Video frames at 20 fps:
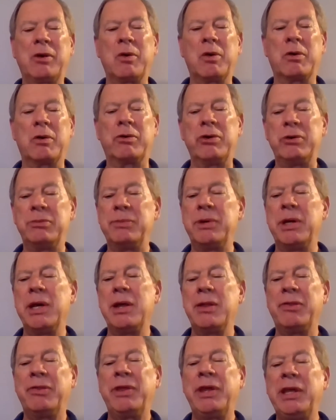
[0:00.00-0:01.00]
the courtroom.
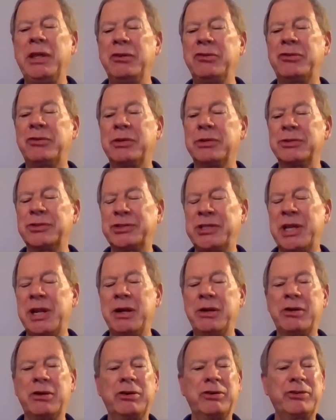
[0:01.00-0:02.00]
These
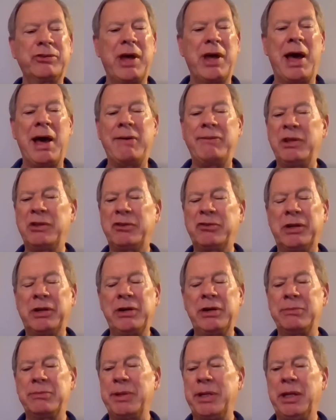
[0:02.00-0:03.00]
senators
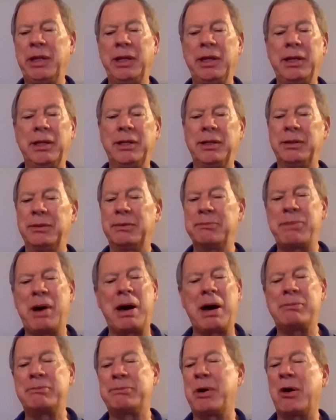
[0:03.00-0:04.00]
obviously are being
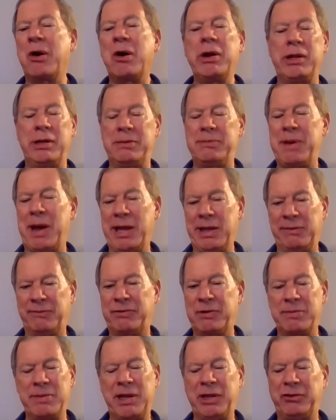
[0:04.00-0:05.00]
bombarded by
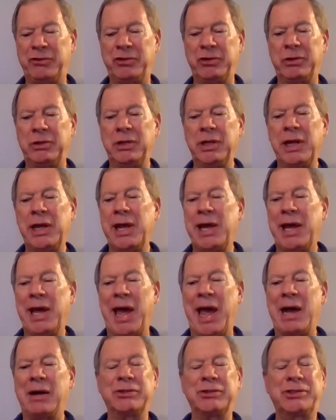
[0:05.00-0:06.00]
information
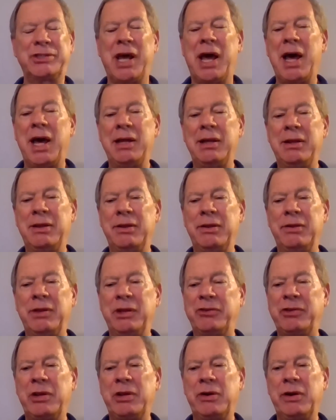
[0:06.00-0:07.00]
outside
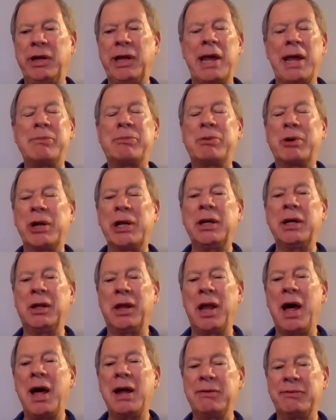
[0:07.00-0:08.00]
this hearing and bring a
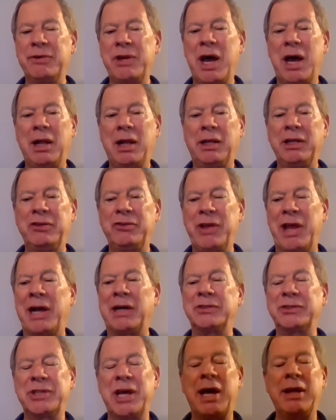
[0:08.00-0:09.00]
lot of knowledge
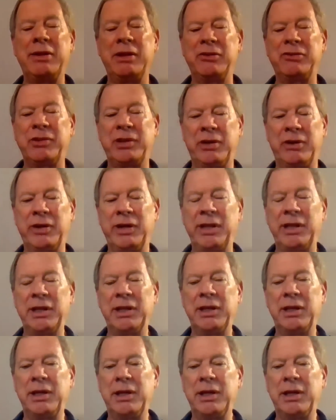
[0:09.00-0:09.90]
outside this hearing